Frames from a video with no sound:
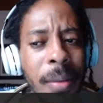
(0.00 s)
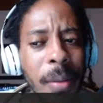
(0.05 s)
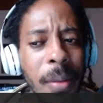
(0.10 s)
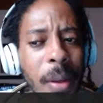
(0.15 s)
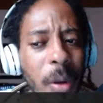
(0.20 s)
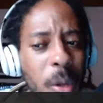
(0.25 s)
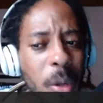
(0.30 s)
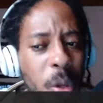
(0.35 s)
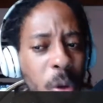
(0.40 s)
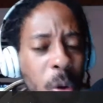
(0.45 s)

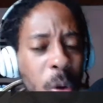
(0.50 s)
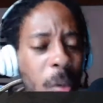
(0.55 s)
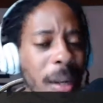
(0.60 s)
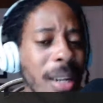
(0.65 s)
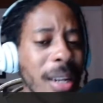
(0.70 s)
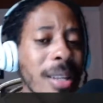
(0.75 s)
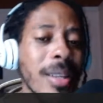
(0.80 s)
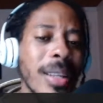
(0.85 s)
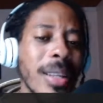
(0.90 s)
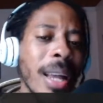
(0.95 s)
Oh, you don't
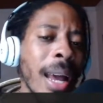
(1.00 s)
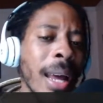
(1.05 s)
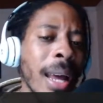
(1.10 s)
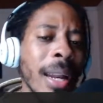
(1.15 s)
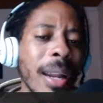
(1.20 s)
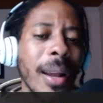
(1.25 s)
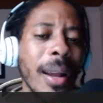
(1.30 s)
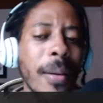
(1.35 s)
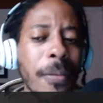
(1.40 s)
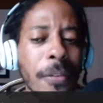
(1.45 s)

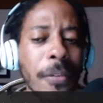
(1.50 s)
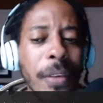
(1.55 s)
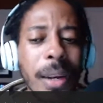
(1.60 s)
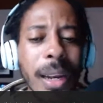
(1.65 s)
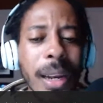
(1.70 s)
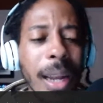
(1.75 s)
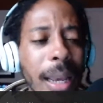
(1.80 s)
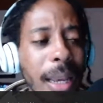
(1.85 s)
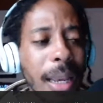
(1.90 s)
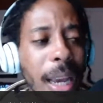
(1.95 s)
understand that I'm
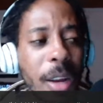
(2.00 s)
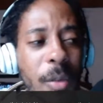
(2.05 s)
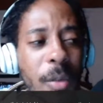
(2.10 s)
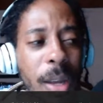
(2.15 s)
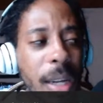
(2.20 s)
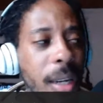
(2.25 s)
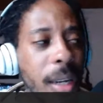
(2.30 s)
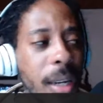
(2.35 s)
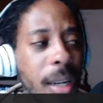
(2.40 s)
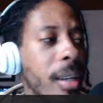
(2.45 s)
feeling like I
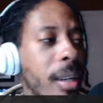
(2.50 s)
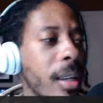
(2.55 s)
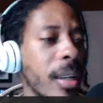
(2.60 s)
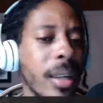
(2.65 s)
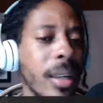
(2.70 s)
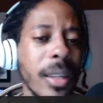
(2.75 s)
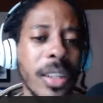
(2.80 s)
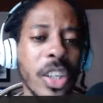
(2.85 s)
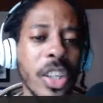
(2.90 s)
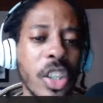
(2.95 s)
ready
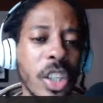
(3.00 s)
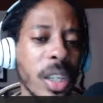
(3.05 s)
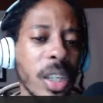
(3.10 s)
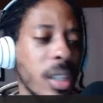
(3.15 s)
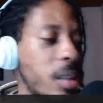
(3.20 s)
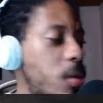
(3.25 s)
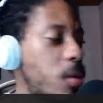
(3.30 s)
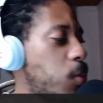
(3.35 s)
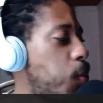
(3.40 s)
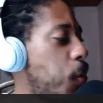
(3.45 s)
to
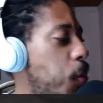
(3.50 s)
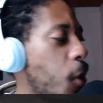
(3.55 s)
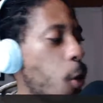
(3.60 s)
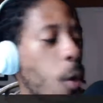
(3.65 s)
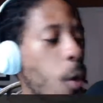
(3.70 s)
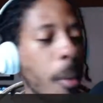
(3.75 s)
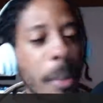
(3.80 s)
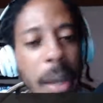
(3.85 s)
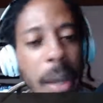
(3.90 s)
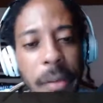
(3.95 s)
just
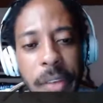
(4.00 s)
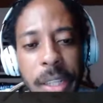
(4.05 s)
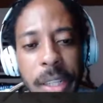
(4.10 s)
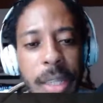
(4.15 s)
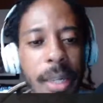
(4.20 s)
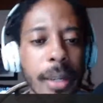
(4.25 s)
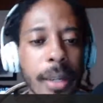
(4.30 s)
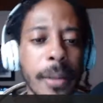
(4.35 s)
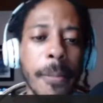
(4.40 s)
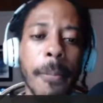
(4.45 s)
blow up
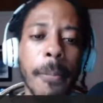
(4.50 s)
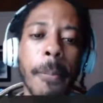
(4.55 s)
everything.